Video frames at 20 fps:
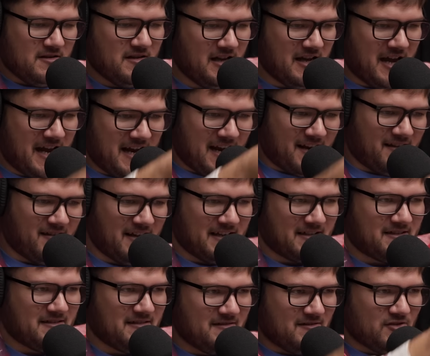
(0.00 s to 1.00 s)
got to like
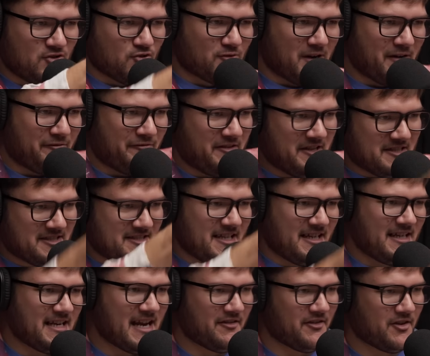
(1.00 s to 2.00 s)
drift this
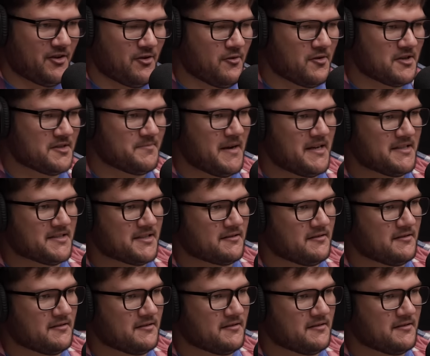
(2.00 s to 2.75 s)
thing down the course, basically.